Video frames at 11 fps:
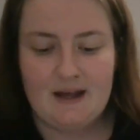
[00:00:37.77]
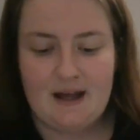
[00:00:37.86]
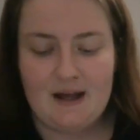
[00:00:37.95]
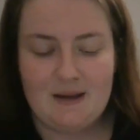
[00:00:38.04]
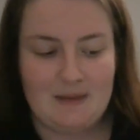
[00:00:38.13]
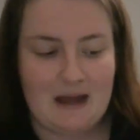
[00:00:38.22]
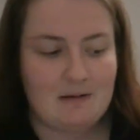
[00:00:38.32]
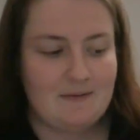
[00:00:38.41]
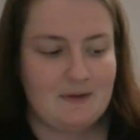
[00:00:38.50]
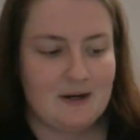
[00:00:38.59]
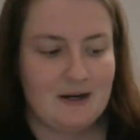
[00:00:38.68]

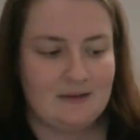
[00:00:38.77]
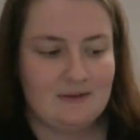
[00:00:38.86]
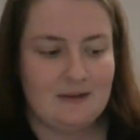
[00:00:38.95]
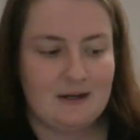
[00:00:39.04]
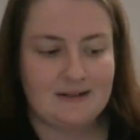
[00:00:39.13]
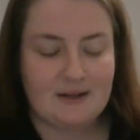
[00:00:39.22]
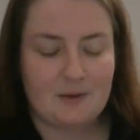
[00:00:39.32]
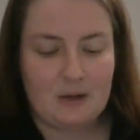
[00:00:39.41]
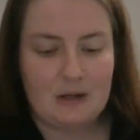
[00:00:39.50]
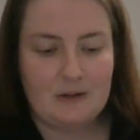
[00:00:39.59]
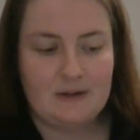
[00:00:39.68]
However, there is a
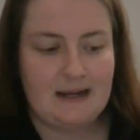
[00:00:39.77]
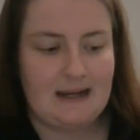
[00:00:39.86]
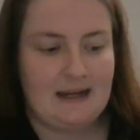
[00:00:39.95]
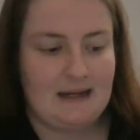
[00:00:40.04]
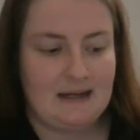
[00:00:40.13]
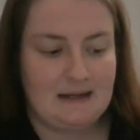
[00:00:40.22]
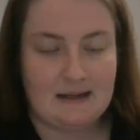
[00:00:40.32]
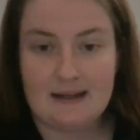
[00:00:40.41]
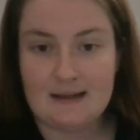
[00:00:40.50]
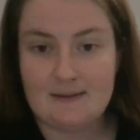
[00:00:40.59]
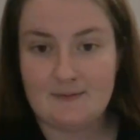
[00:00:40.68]
quote
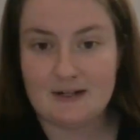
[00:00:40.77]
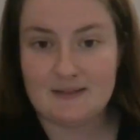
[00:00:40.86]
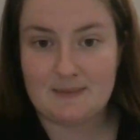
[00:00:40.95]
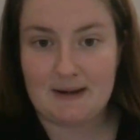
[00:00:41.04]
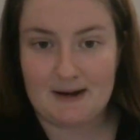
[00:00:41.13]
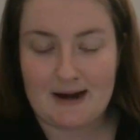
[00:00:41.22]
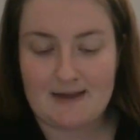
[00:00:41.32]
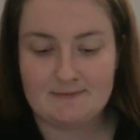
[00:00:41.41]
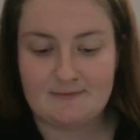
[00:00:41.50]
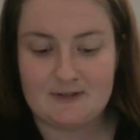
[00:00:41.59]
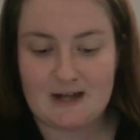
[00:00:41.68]
in the first
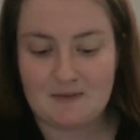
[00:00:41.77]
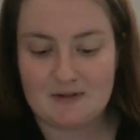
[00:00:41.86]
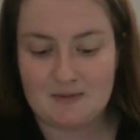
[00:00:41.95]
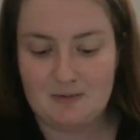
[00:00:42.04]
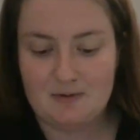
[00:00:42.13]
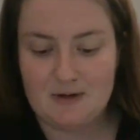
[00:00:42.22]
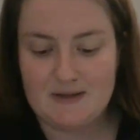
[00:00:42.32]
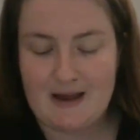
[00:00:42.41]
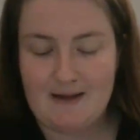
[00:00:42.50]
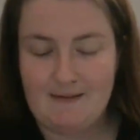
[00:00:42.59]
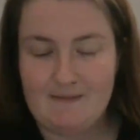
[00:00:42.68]
paragraph of chapter 4
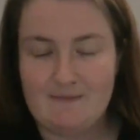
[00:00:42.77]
